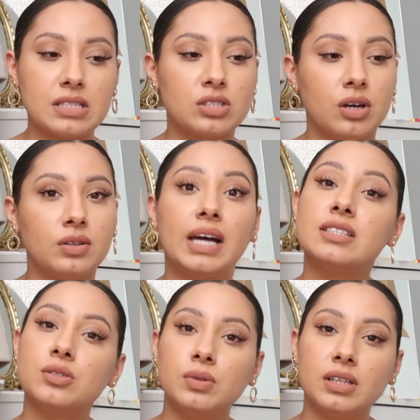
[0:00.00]
So
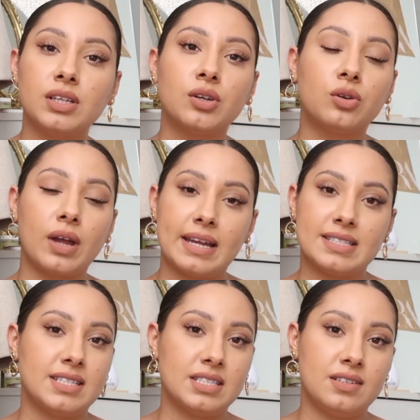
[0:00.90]
that's a really great
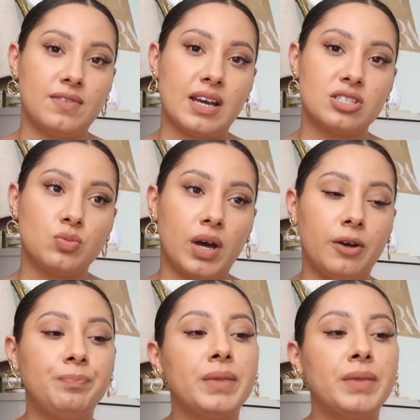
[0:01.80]
incentive as well.